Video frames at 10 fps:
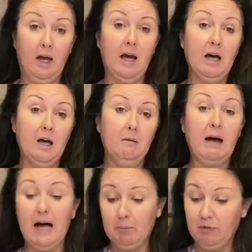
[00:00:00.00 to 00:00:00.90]

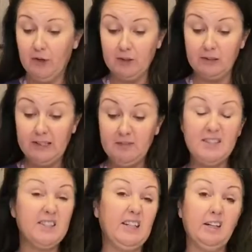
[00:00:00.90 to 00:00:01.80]
I prefer to leave the
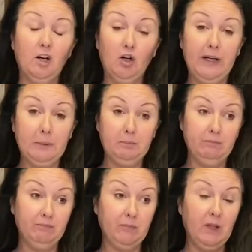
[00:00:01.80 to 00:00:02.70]
skin on,
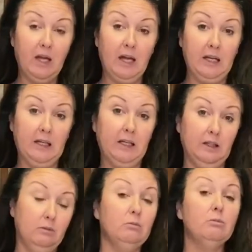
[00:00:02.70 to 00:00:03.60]

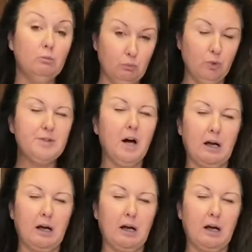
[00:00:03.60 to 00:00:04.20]
and we'll talk